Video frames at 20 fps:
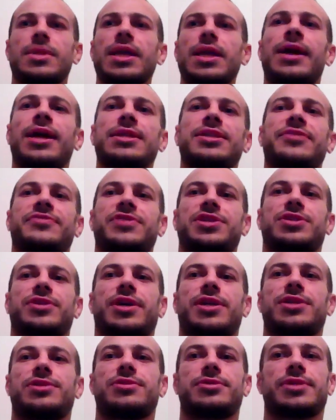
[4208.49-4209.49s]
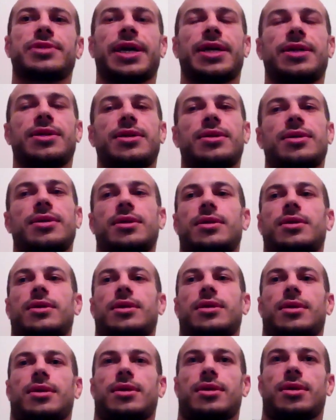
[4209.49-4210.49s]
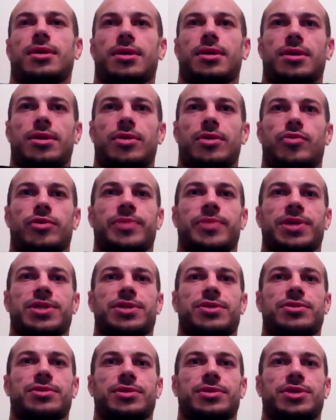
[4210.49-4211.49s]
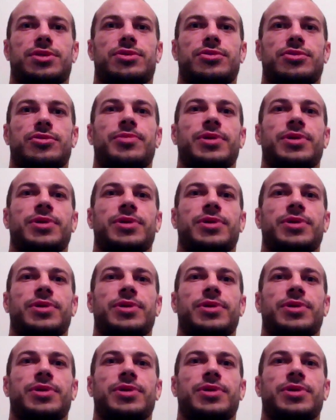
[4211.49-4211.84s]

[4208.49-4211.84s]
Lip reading: And I definitely try to do that with my students too,